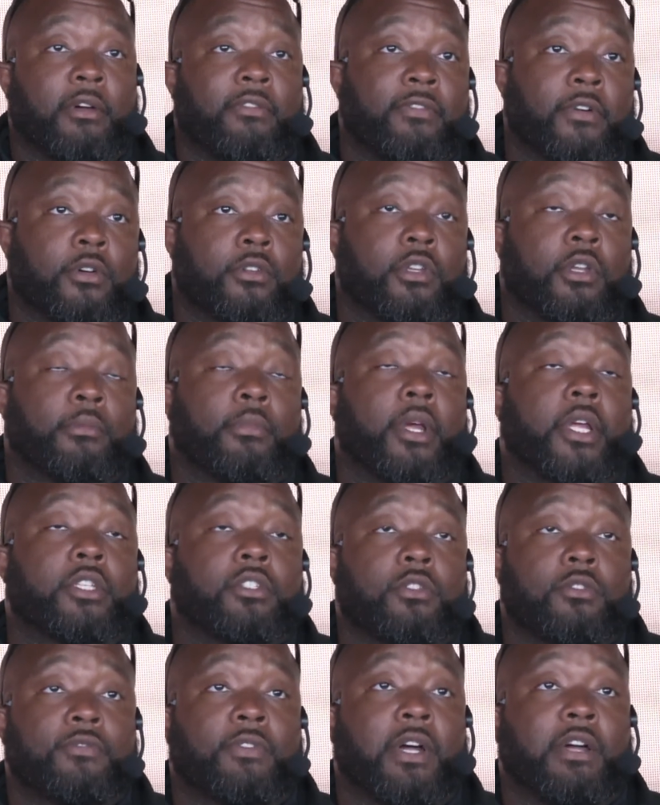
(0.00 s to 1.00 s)
number at
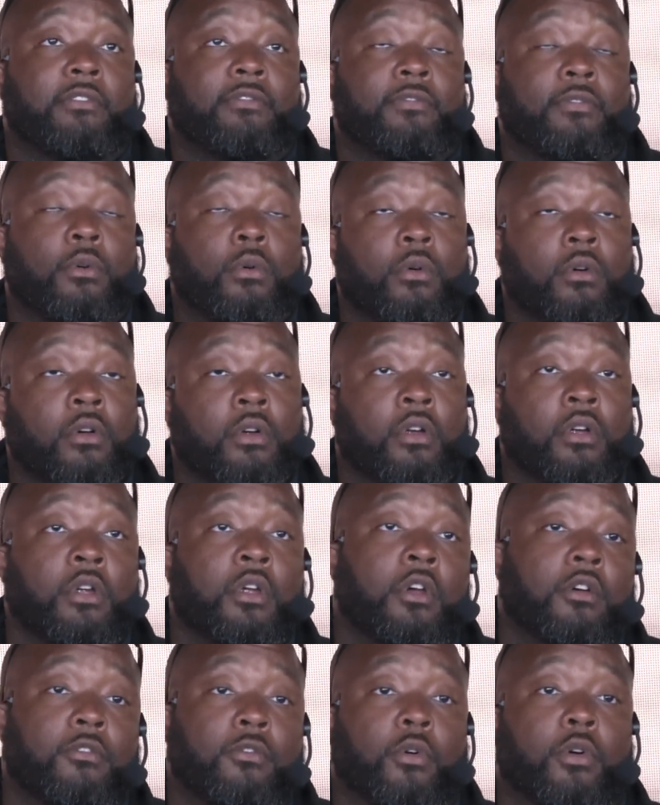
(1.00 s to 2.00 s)

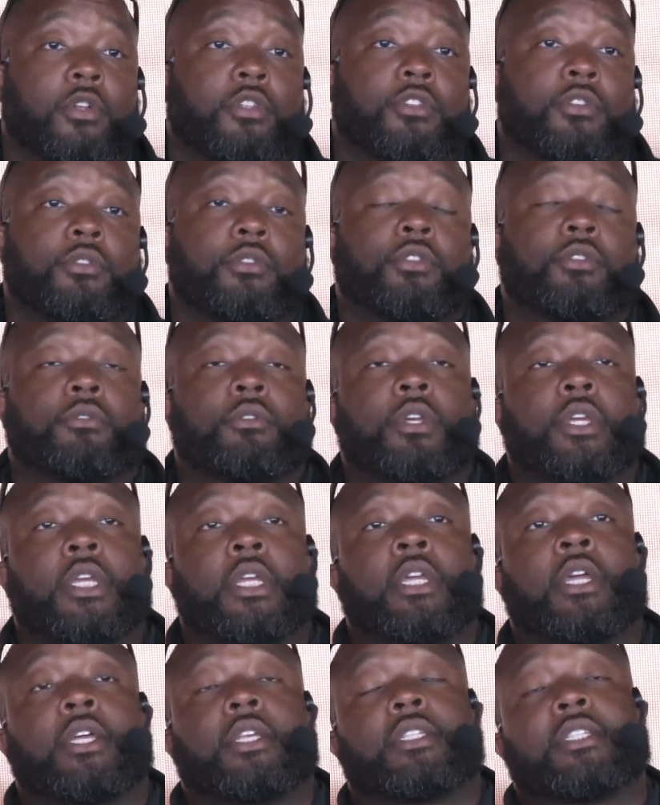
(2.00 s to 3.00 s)

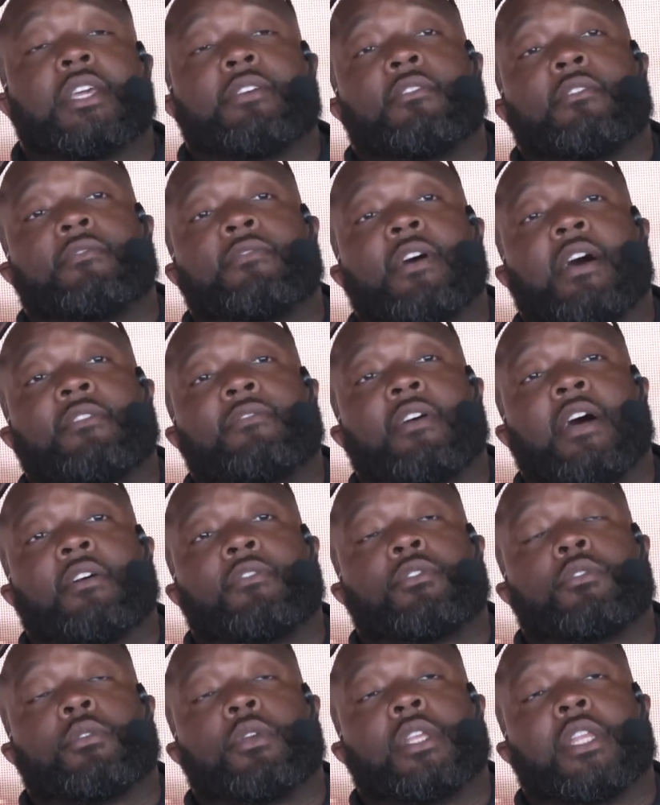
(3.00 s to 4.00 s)

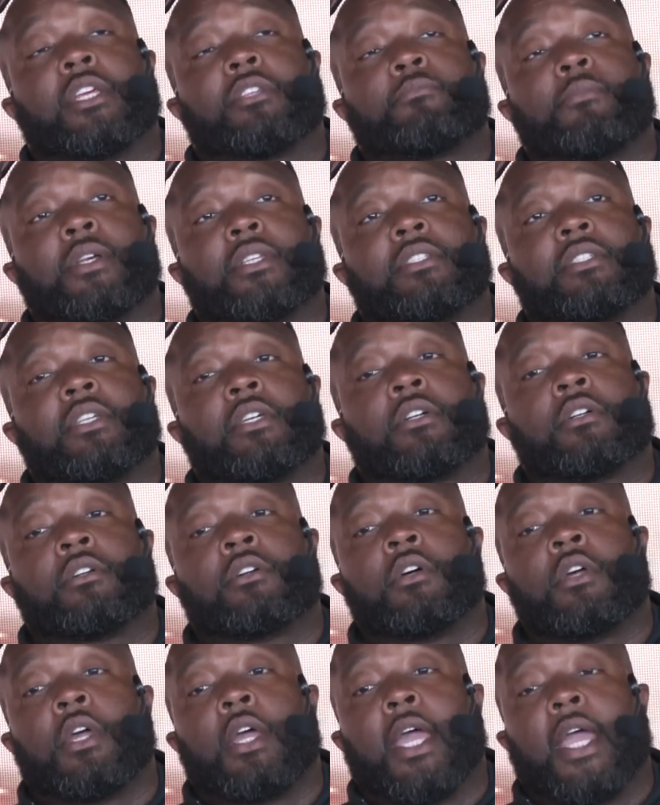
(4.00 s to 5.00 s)
254-423-7553. That's my cell.
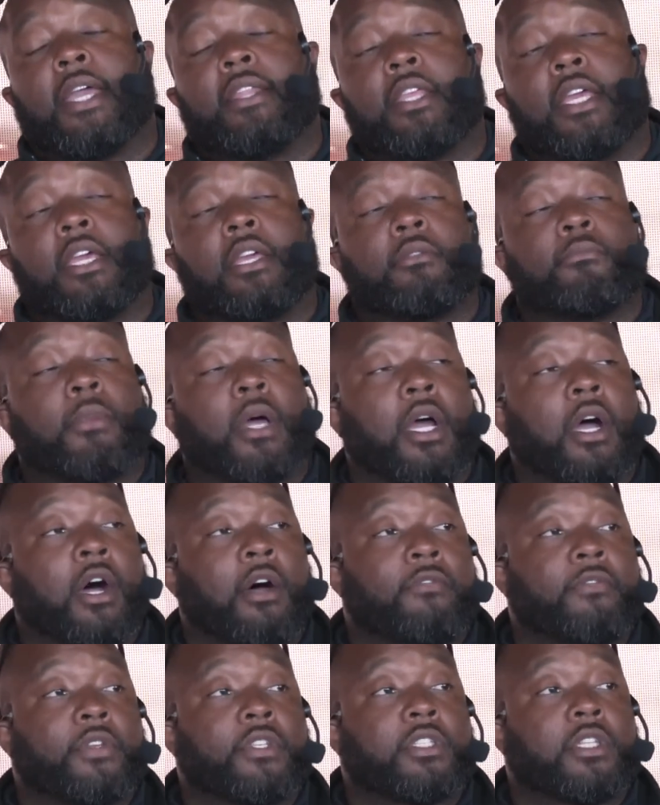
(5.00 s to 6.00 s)
And then my
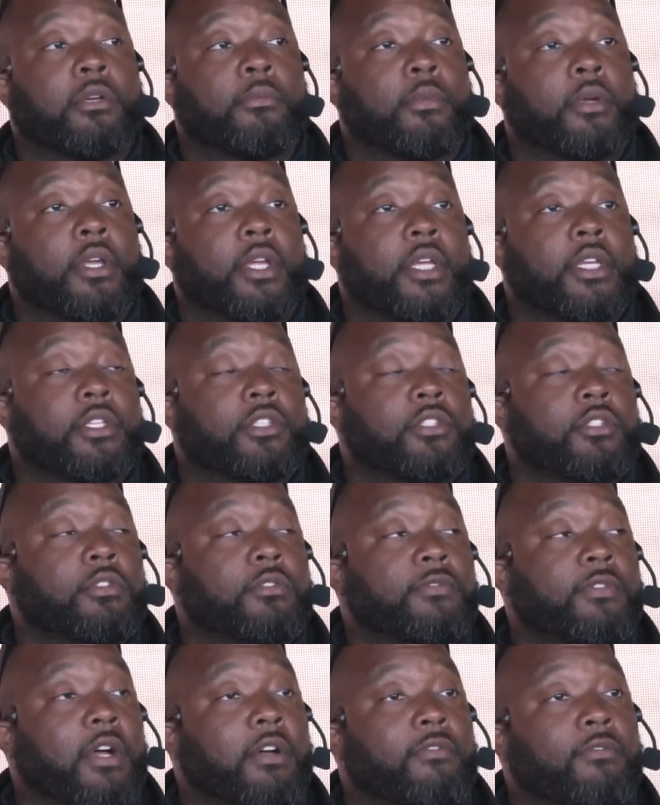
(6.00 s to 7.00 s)
office number is
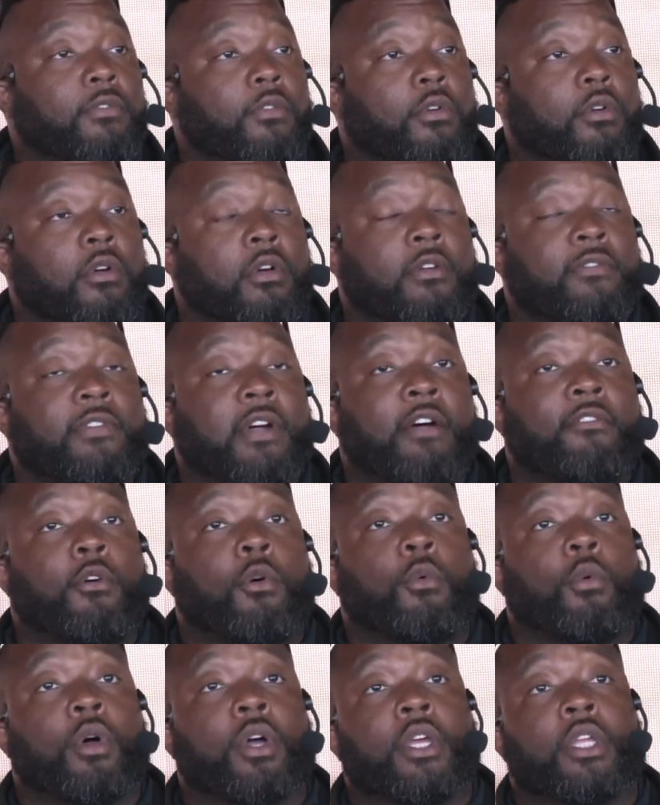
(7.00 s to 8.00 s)

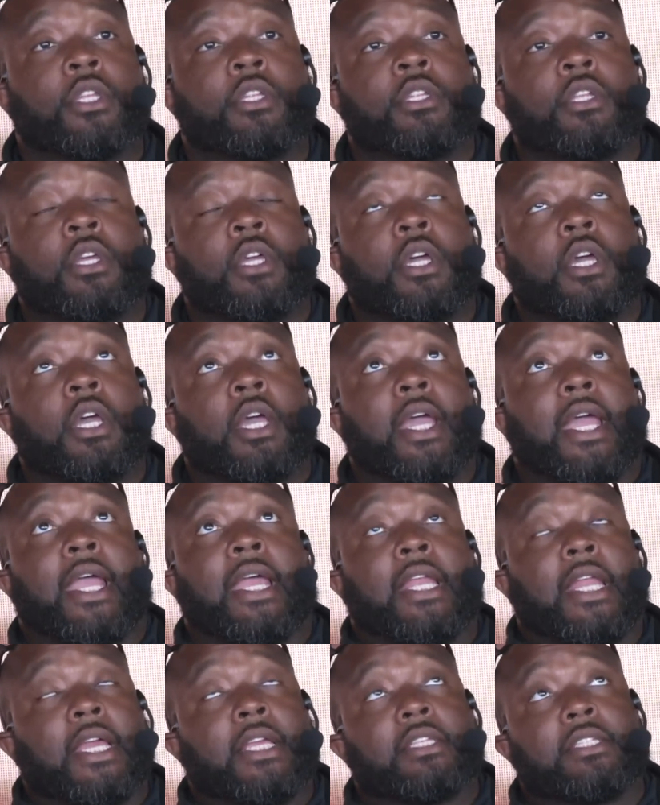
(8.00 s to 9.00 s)

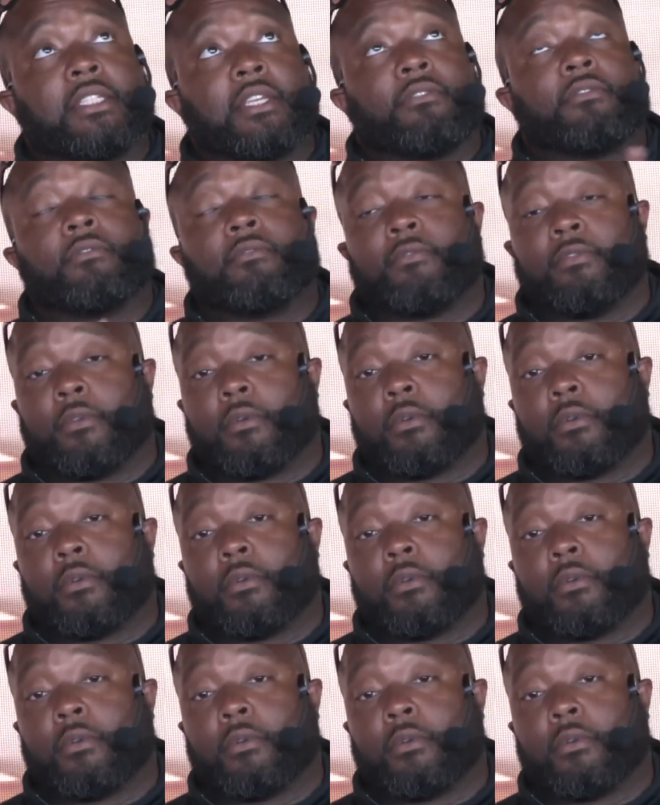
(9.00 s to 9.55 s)
254-501-8874.